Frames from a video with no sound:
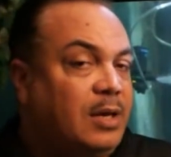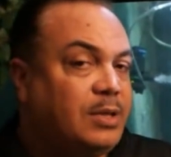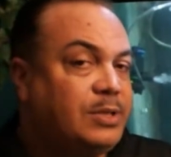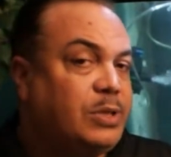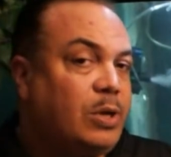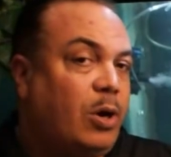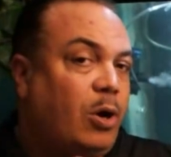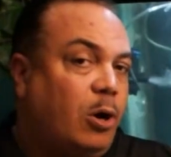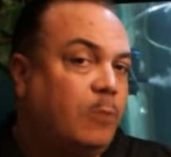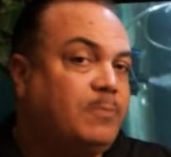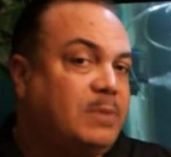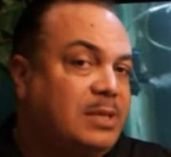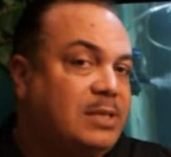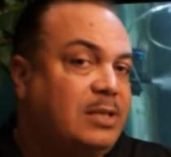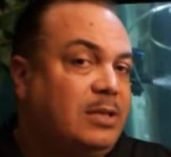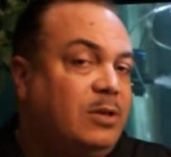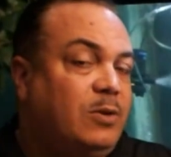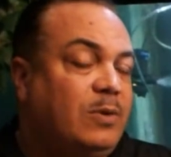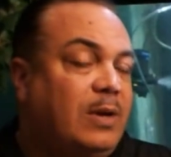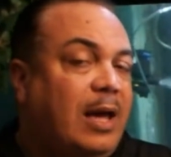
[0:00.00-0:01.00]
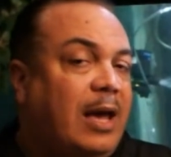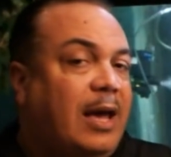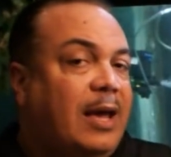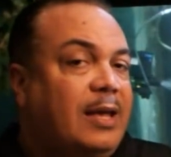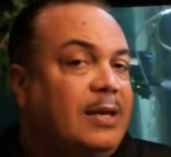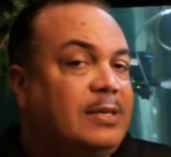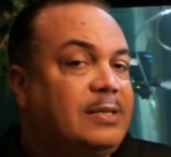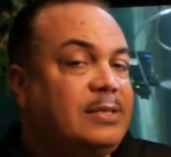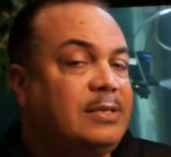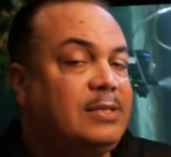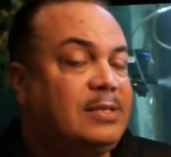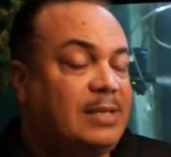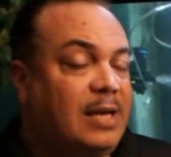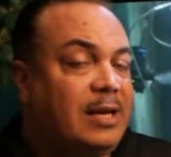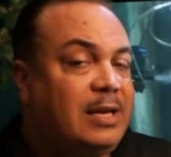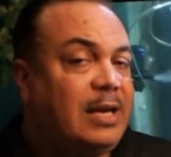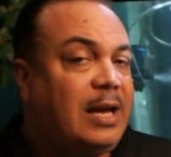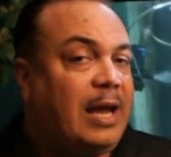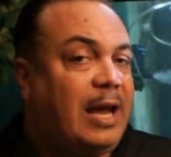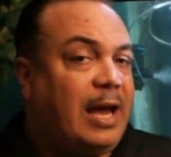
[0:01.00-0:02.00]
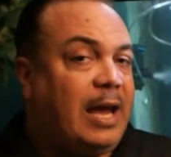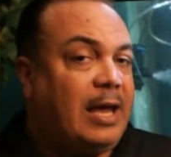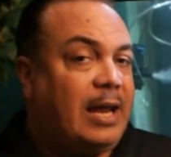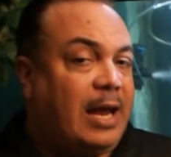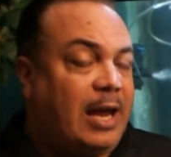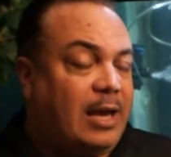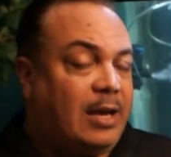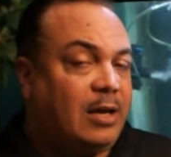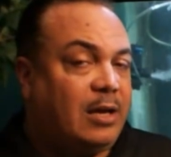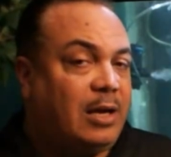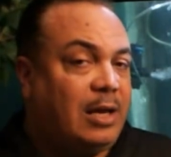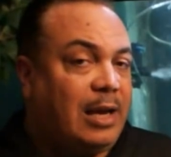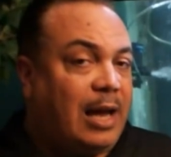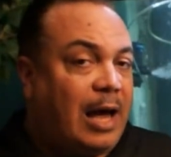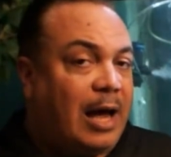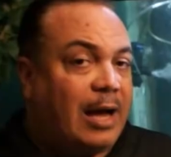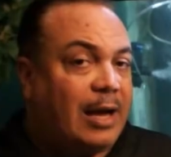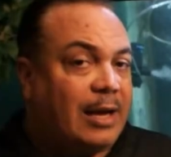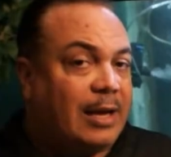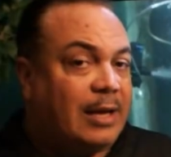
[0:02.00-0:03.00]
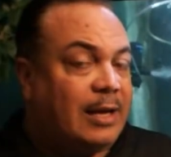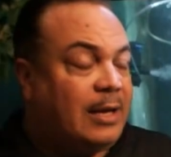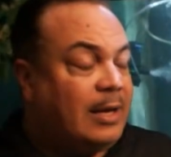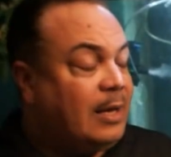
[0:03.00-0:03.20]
So I hope to see you guys Sunday at 8 o'clock.